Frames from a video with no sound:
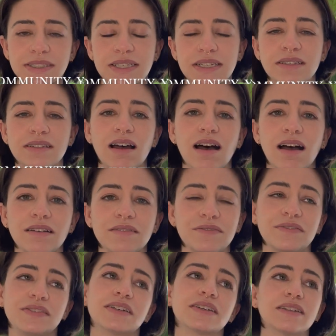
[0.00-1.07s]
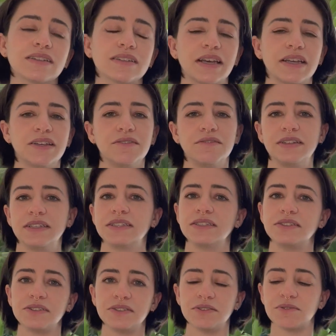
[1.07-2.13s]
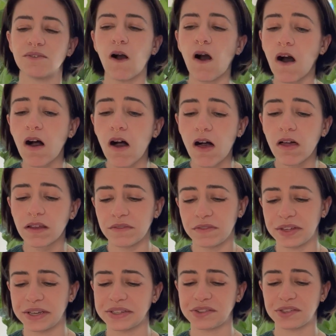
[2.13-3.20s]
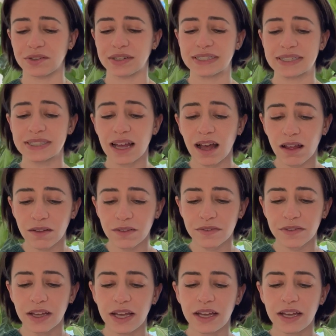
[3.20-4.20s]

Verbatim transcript: to not feel like you need to do all of this yourself.